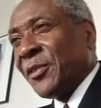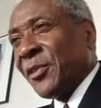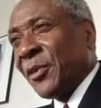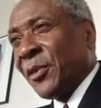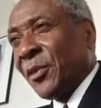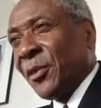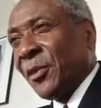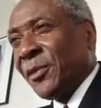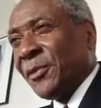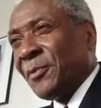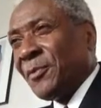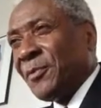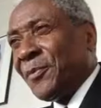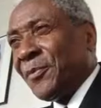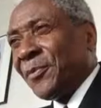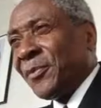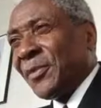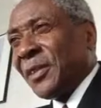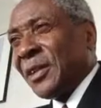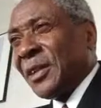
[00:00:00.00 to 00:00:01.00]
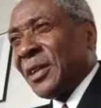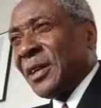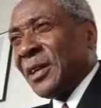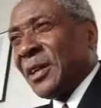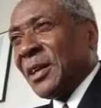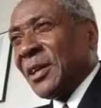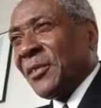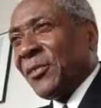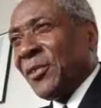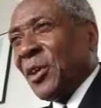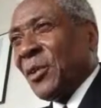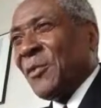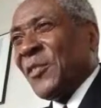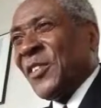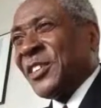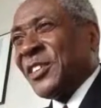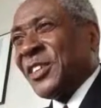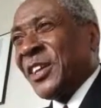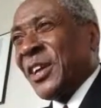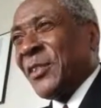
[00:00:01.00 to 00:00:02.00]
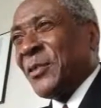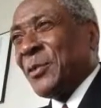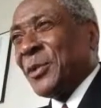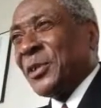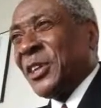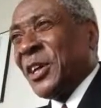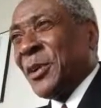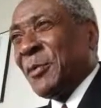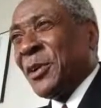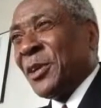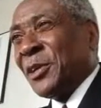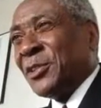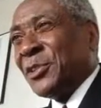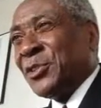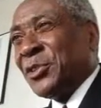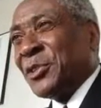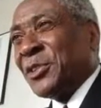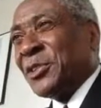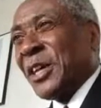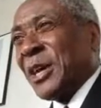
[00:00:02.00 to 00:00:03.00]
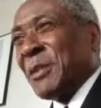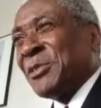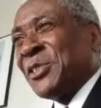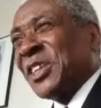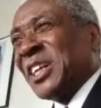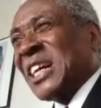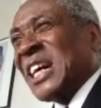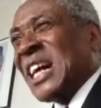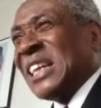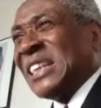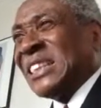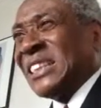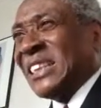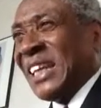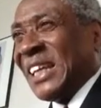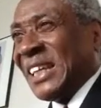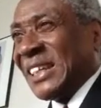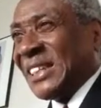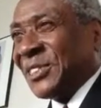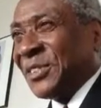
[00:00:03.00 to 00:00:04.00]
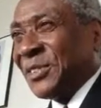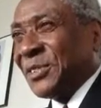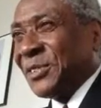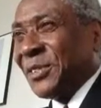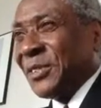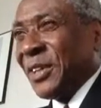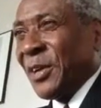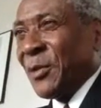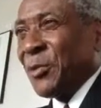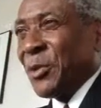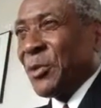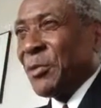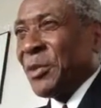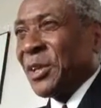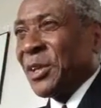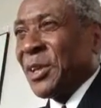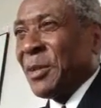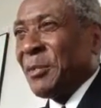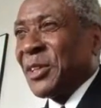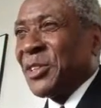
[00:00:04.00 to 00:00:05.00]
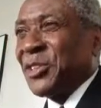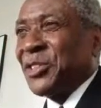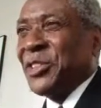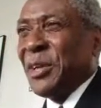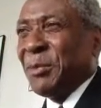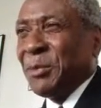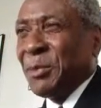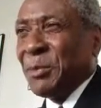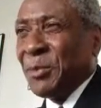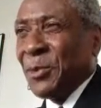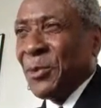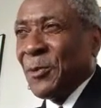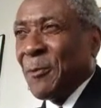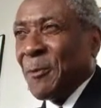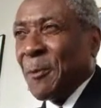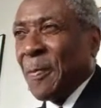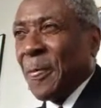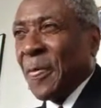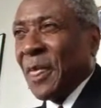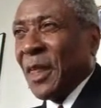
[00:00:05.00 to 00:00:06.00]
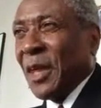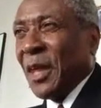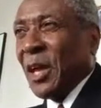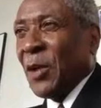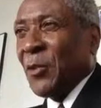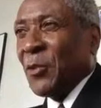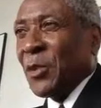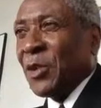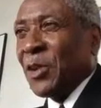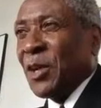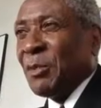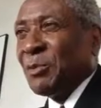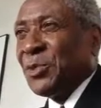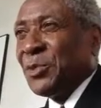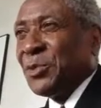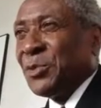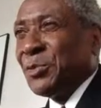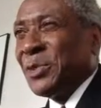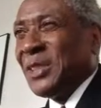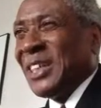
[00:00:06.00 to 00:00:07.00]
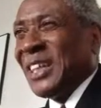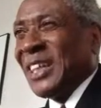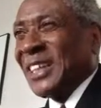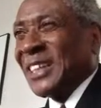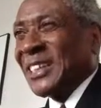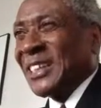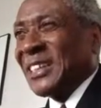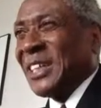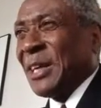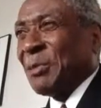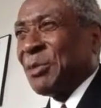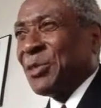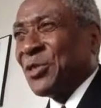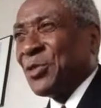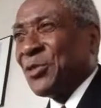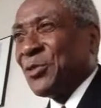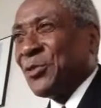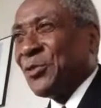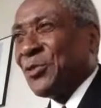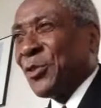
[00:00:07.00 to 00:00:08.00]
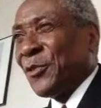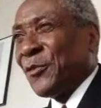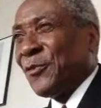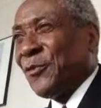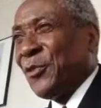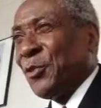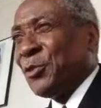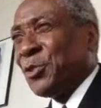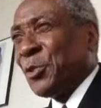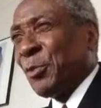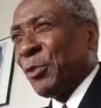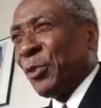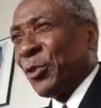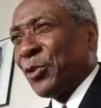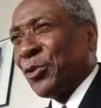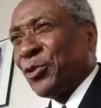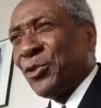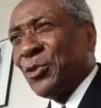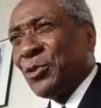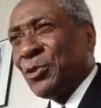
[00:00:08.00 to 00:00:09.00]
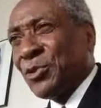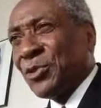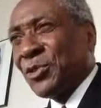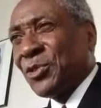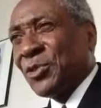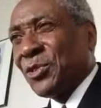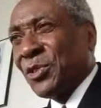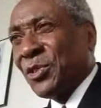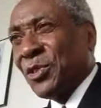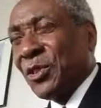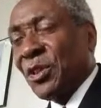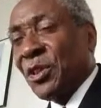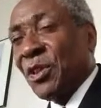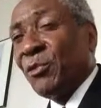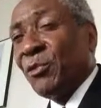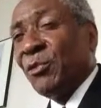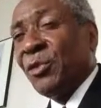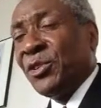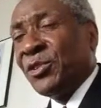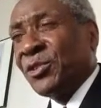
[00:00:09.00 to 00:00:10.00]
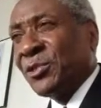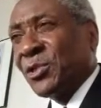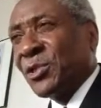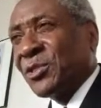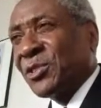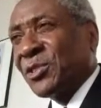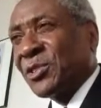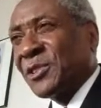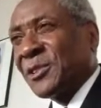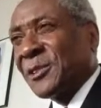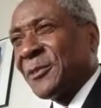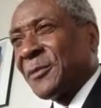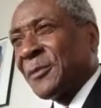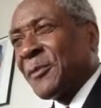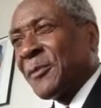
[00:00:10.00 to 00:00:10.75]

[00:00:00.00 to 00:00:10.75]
Third, a flawed visionary must help others to establish a context that will become acceptable and will come to be exceptional for future pursuits of resources.